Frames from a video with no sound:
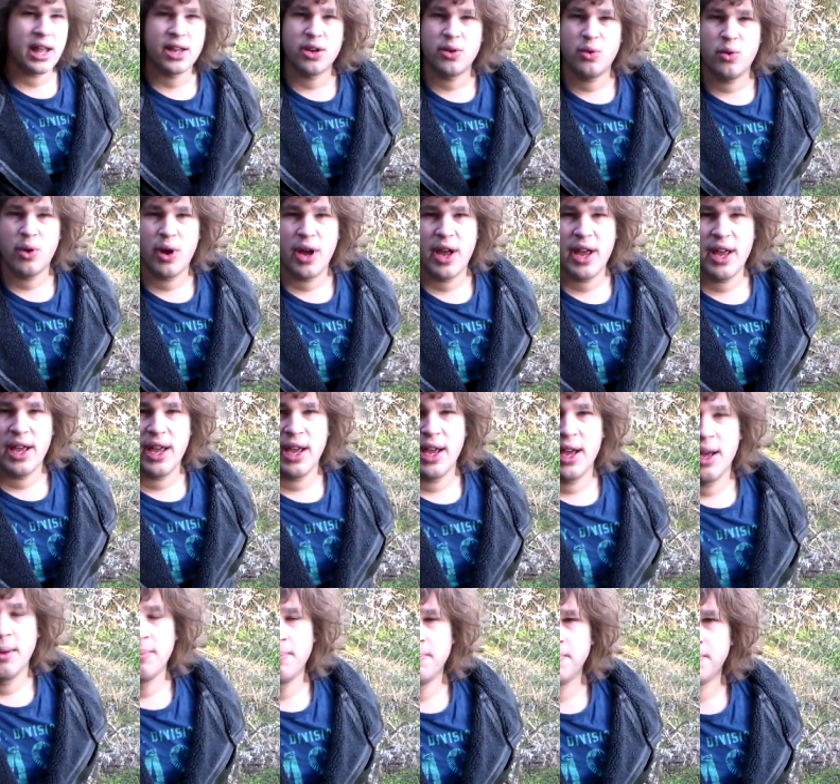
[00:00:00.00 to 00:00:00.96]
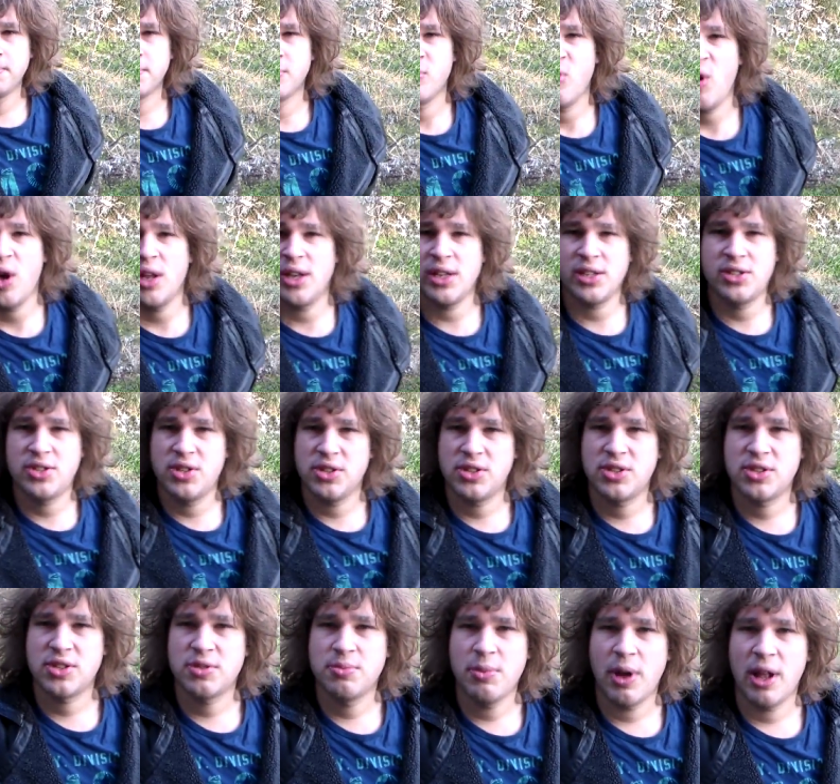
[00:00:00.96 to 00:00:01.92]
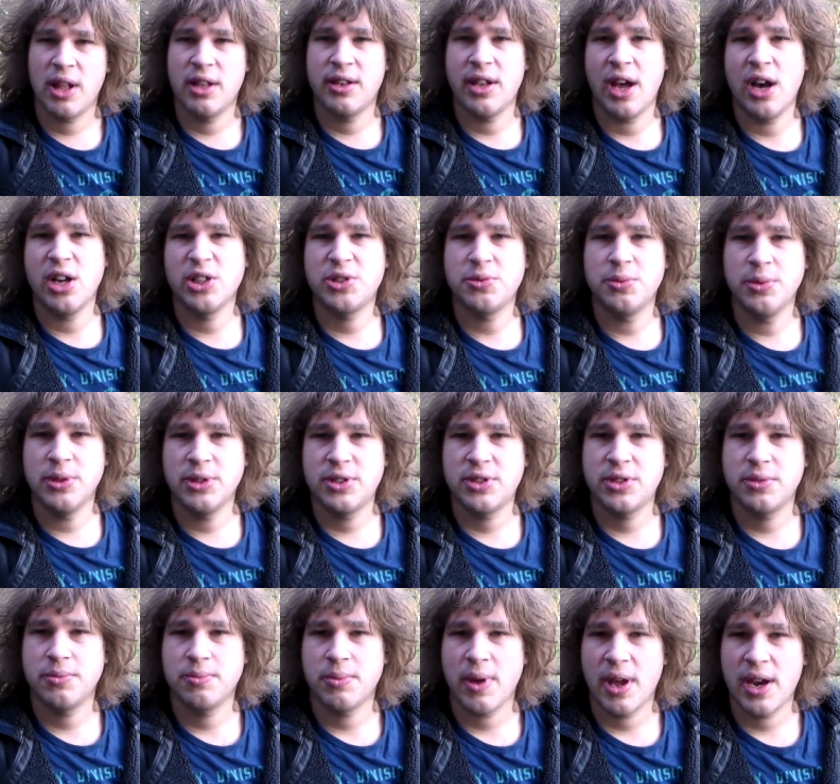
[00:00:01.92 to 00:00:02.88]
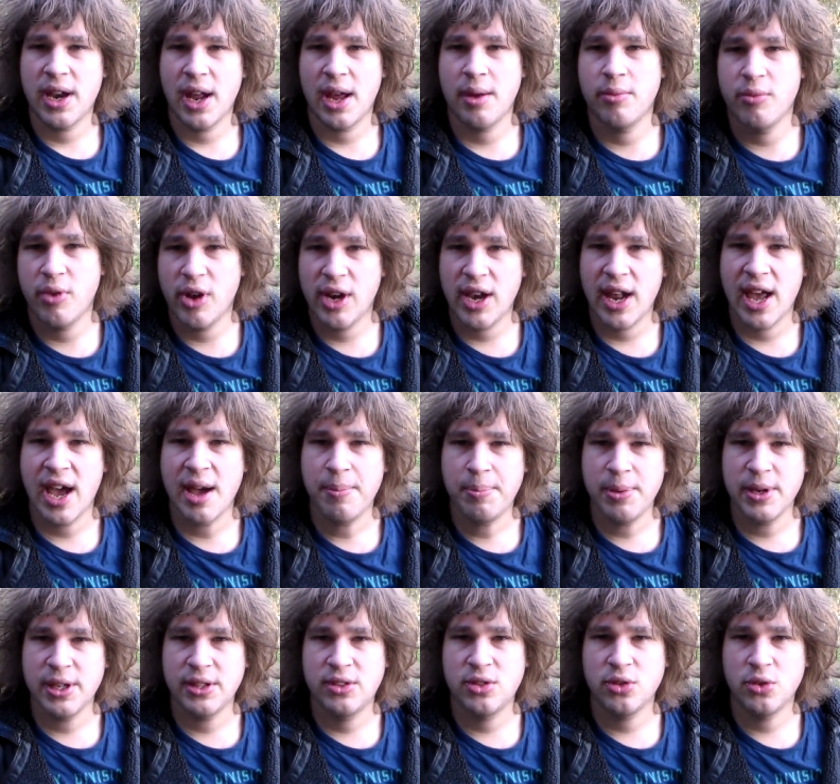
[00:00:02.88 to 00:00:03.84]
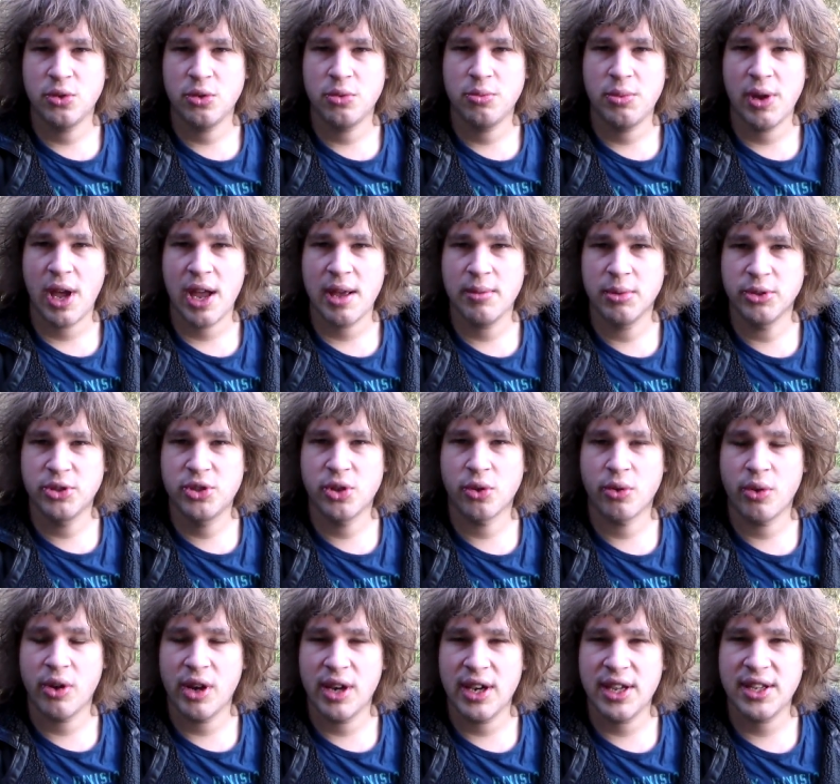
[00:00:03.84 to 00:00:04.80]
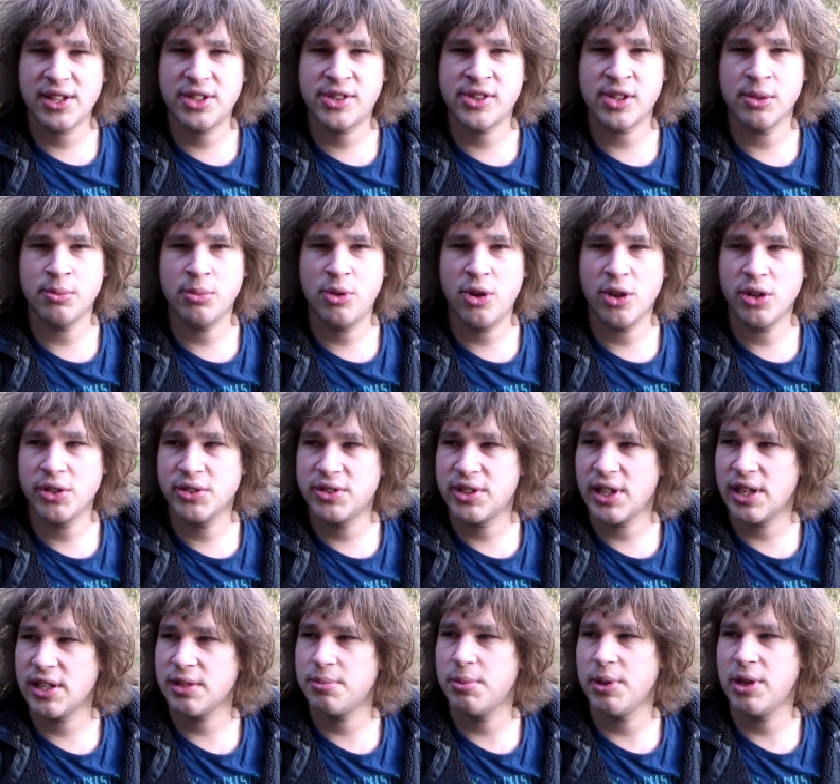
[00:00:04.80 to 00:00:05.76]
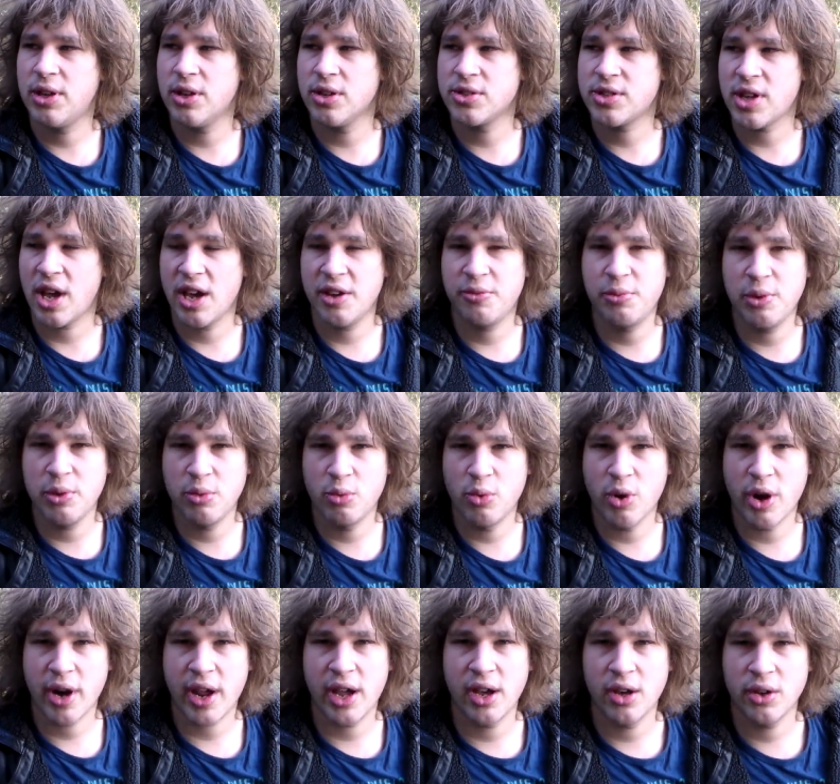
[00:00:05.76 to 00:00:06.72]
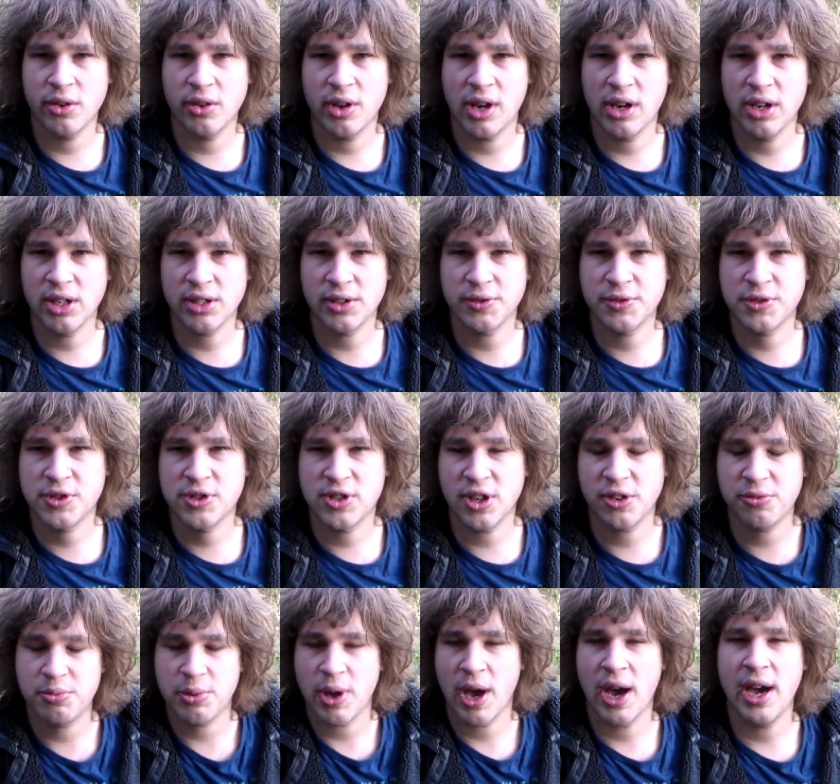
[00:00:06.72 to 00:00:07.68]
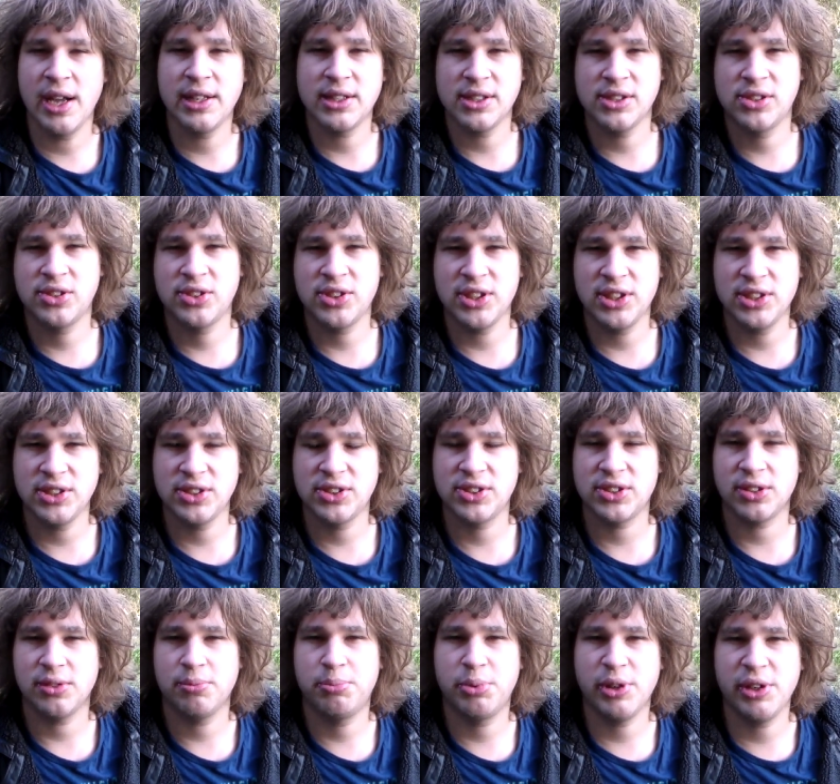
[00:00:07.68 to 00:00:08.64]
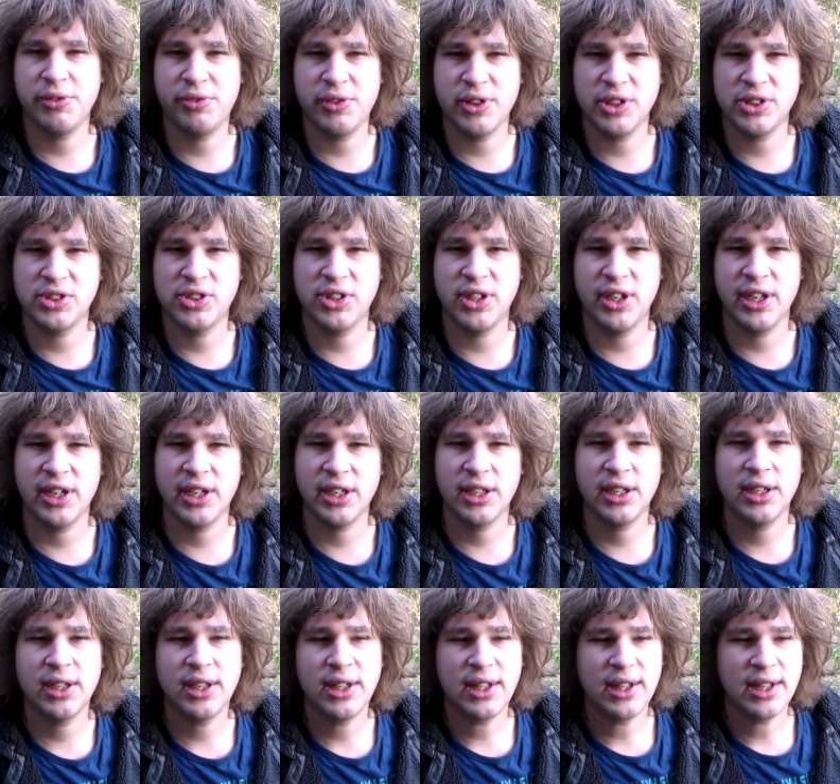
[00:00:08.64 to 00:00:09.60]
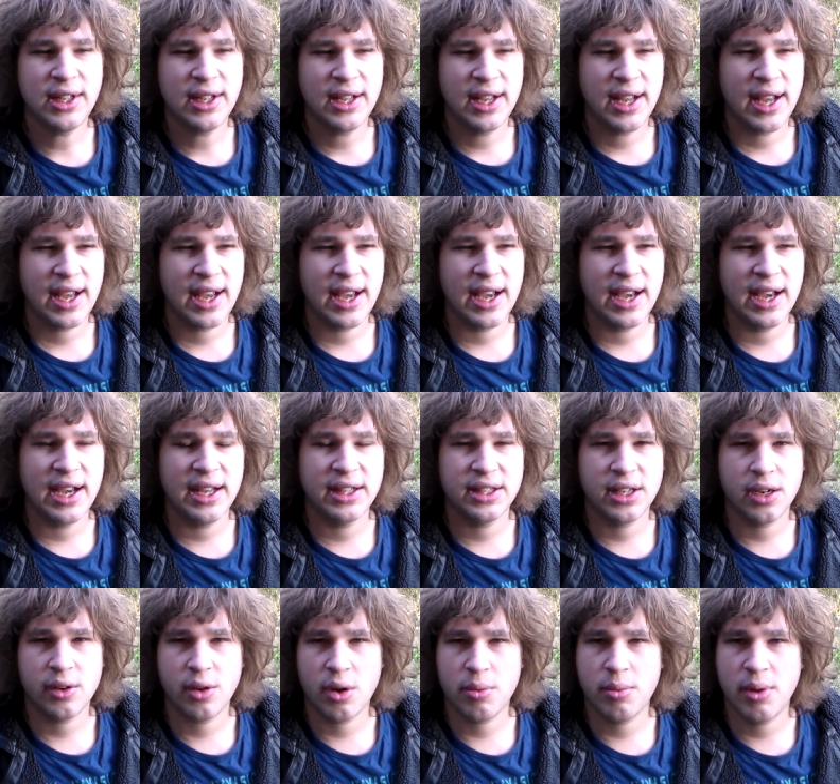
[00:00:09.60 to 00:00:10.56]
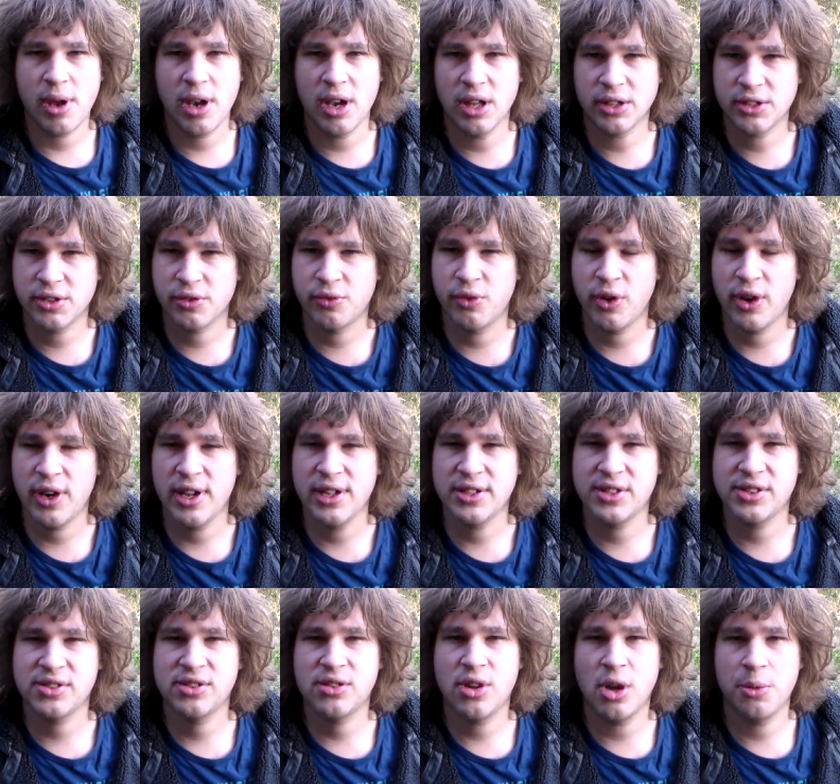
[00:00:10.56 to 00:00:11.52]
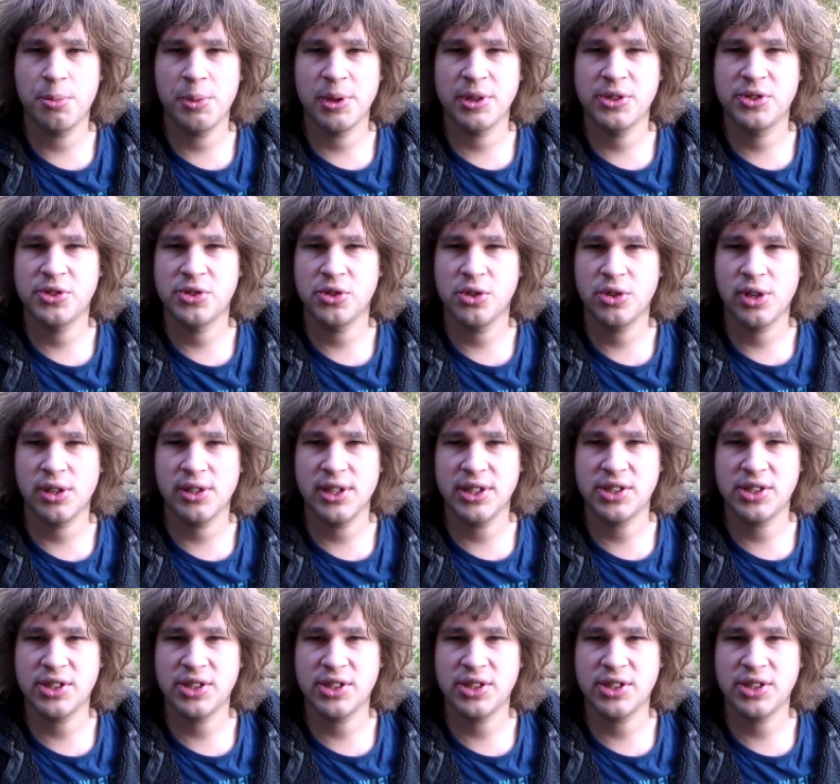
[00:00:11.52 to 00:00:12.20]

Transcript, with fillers: Either way, uh, well, that's just a small announcement and I'm really happy to be able to release some content because I've been working on a lot of stuff behind the scenes previous year and there will be a lot of releases coming soon.